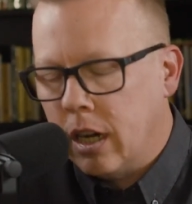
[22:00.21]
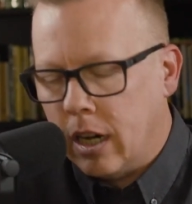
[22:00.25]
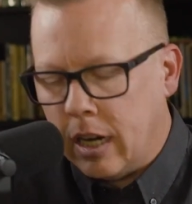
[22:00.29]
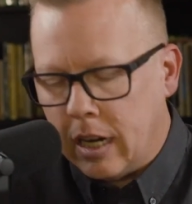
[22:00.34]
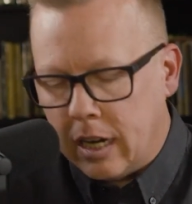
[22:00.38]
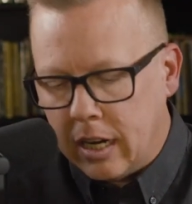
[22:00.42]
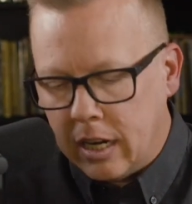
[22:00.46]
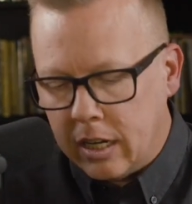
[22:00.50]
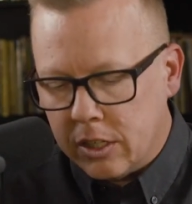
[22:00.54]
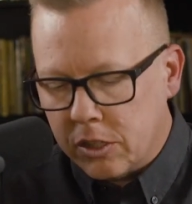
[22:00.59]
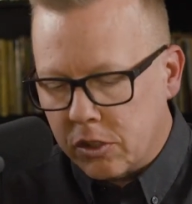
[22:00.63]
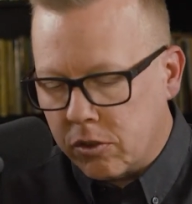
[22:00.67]

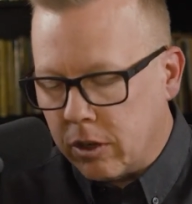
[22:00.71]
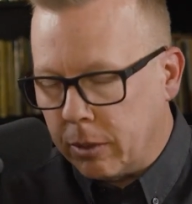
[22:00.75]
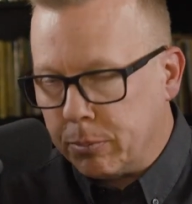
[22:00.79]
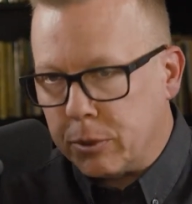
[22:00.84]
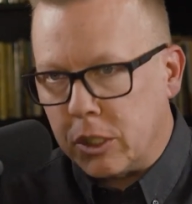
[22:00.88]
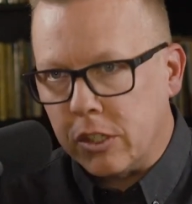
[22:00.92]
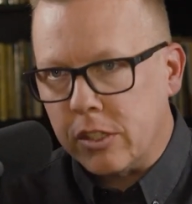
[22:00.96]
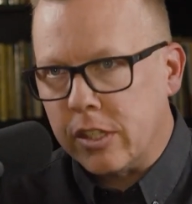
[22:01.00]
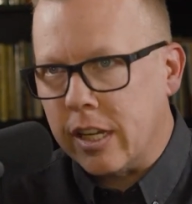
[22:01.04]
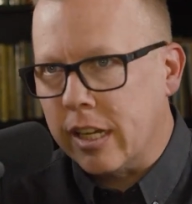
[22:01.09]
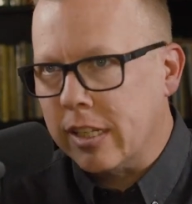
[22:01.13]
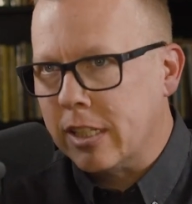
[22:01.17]
Uh,
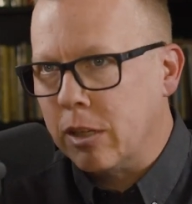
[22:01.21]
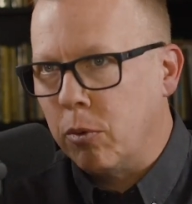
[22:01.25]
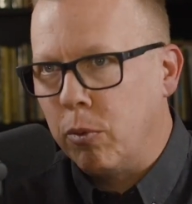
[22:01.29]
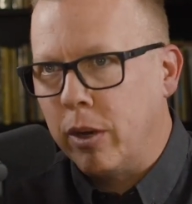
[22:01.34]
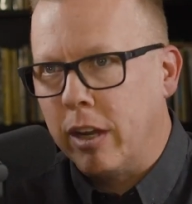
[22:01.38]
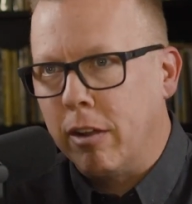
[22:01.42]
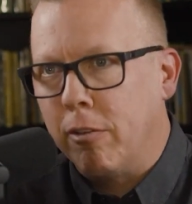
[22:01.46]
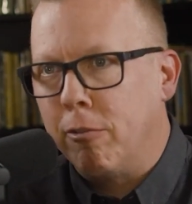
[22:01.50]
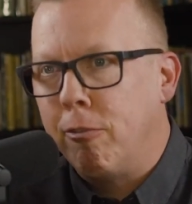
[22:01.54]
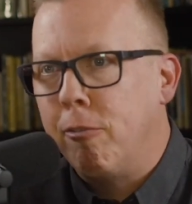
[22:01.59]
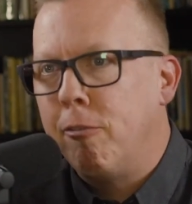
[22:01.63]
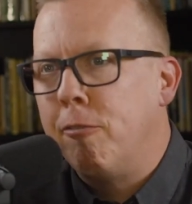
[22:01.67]
scripture says that we
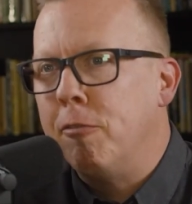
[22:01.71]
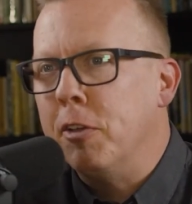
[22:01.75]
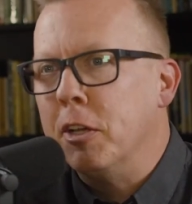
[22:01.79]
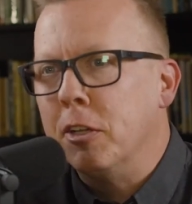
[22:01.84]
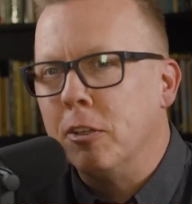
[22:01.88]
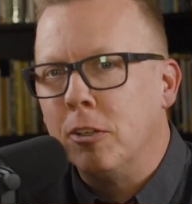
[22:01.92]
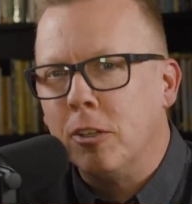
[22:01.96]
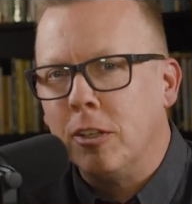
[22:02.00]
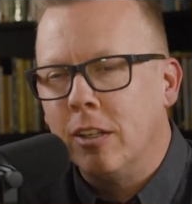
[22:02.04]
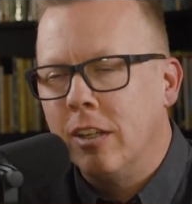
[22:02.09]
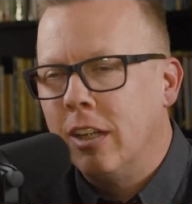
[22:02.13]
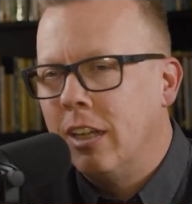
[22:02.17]
could
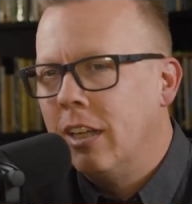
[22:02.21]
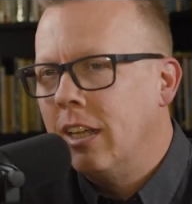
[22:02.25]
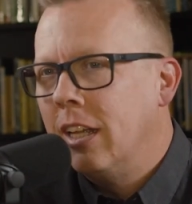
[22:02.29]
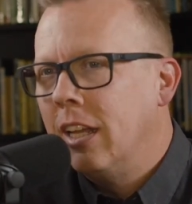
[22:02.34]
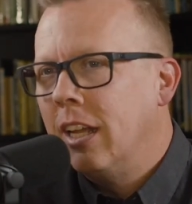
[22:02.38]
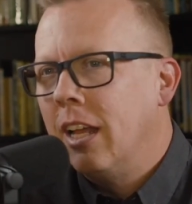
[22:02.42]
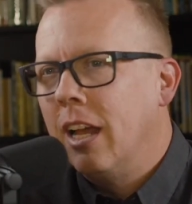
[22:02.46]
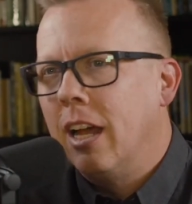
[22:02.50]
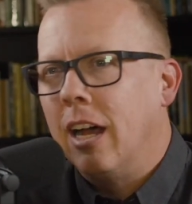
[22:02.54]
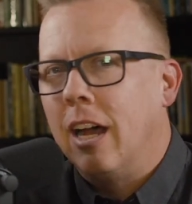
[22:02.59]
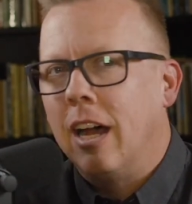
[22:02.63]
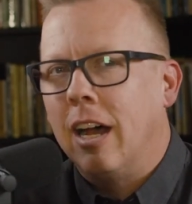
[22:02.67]
fill
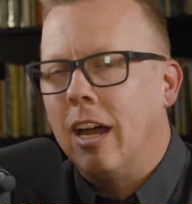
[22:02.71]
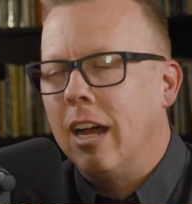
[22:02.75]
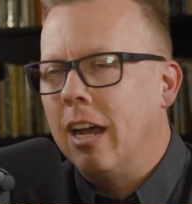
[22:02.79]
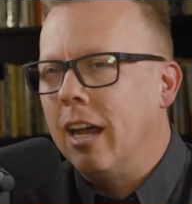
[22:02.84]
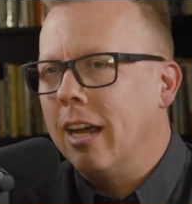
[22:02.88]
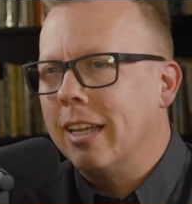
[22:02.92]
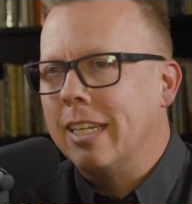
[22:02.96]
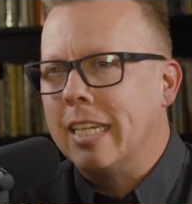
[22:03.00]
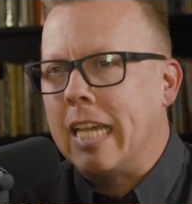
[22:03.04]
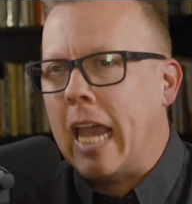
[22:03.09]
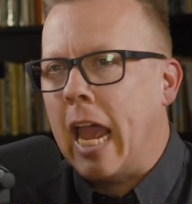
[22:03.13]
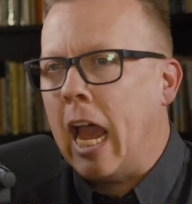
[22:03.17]

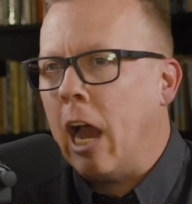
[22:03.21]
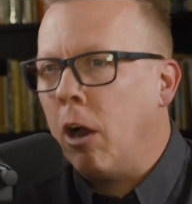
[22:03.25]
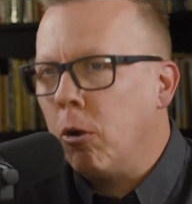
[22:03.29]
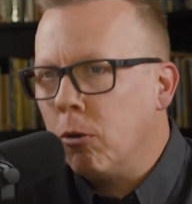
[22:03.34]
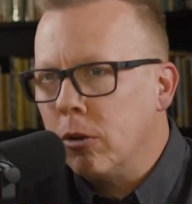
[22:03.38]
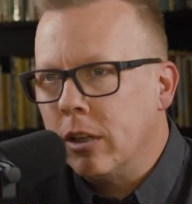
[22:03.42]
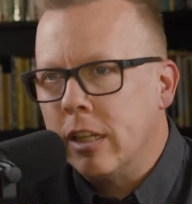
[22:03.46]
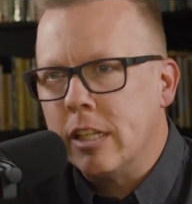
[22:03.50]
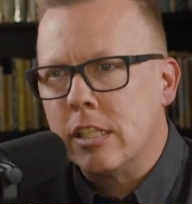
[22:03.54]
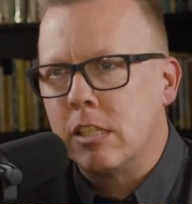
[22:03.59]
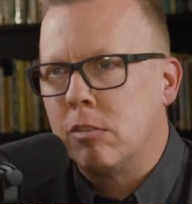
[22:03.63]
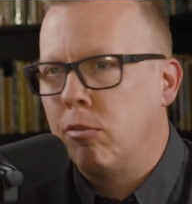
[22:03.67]
uh,
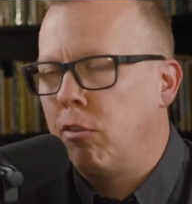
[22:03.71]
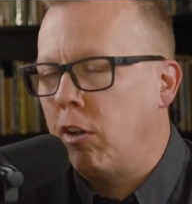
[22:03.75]
countless